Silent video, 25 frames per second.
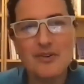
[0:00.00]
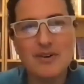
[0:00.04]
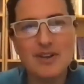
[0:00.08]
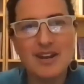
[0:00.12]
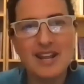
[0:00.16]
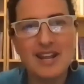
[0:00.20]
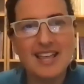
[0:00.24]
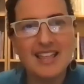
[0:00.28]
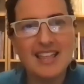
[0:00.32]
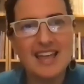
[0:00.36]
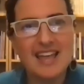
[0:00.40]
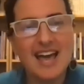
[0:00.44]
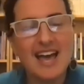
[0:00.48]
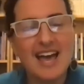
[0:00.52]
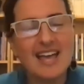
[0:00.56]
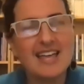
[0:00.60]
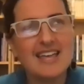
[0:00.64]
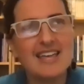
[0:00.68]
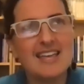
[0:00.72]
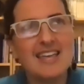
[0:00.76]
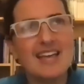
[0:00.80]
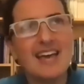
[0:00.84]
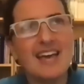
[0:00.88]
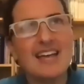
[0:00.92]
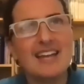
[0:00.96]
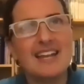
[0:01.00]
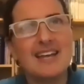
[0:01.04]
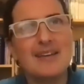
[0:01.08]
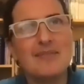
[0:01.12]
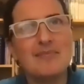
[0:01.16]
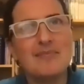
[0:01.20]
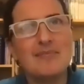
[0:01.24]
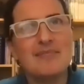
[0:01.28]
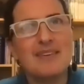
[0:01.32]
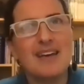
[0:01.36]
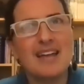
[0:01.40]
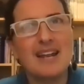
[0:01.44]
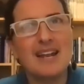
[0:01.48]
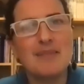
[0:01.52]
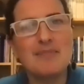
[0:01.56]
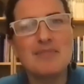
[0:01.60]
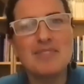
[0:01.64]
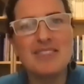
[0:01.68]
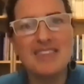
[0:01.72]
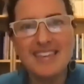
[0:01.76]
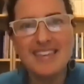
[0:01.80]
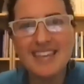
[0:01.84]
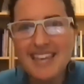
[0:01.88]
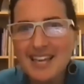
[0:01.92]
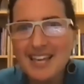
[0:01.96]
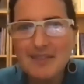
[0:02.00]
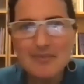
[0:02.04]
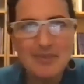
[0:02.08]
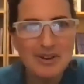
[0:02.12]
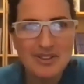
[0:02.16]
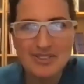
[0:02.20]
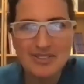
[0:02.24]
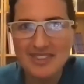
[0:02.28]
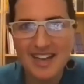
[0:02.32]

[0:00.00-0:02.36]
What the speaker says: And I'm thinking about